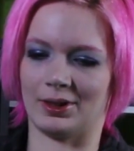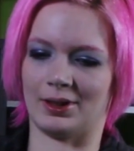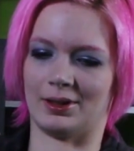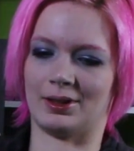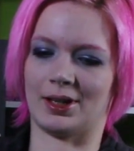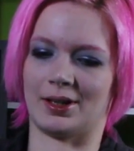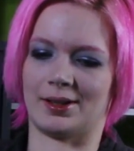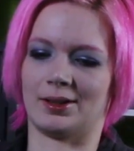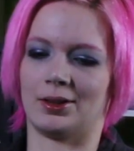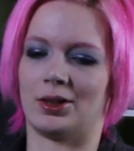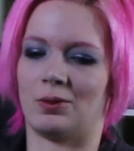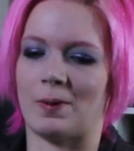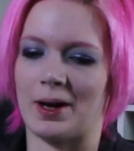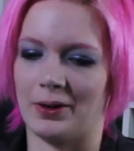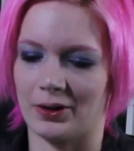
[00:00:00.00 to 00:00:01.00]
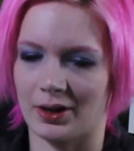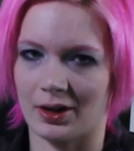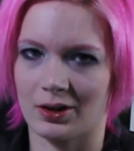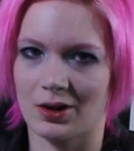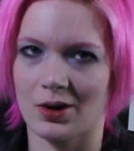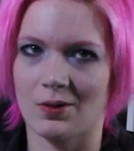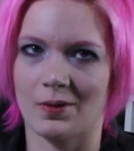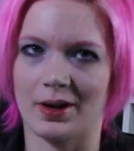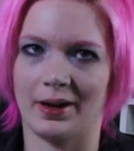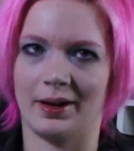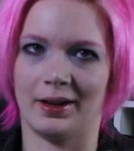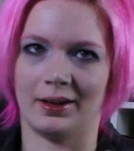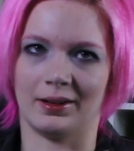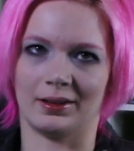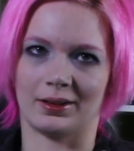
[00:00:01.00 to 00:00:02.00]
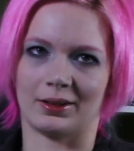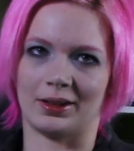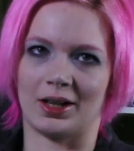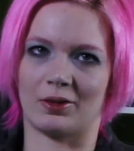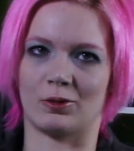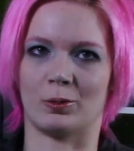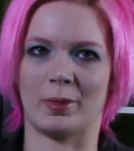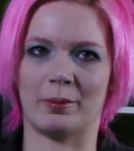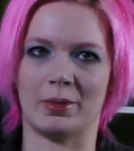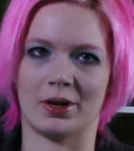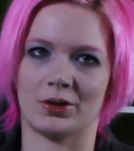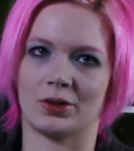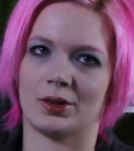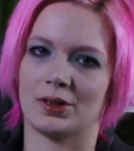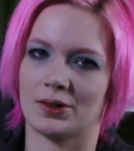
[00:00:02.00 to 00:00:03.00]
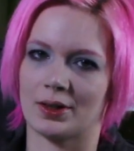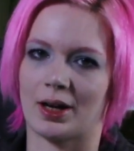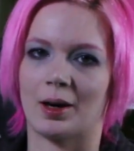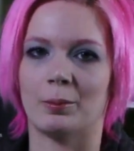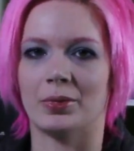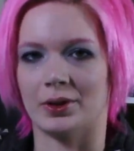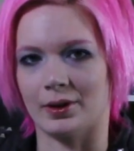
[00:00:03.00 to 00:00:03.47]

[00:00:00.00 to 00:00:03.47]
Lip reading: it takes a little while to get going, and they're like, well, maybe I should stop.